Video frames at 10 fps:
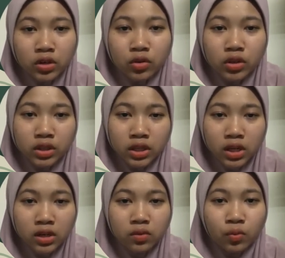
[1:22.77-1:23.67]
content
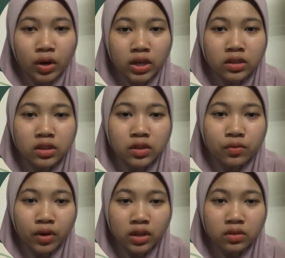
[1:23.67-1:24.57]
y
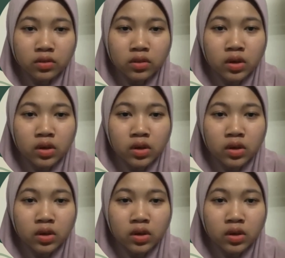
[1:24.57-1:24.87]
device